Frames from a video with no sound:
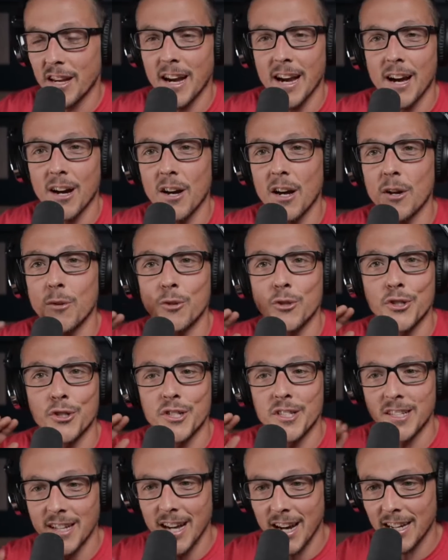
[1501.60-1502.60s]
out, it was
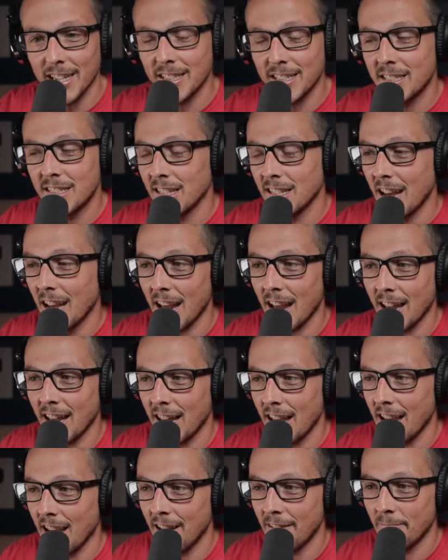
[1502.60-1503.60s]
just nice. And
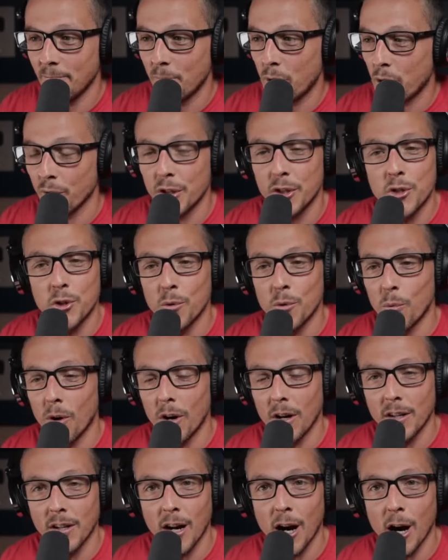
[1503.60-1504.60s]
then 3, 2,
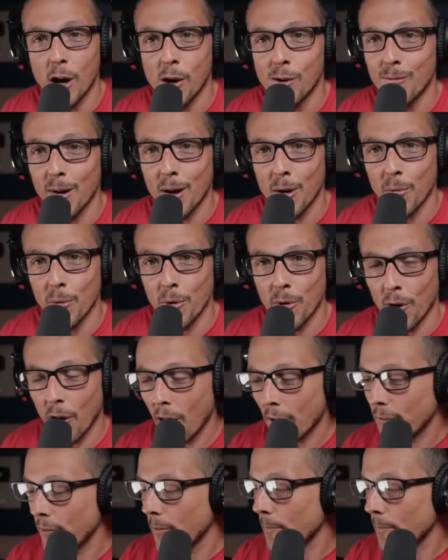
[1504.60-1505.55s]
1, go. And we were off.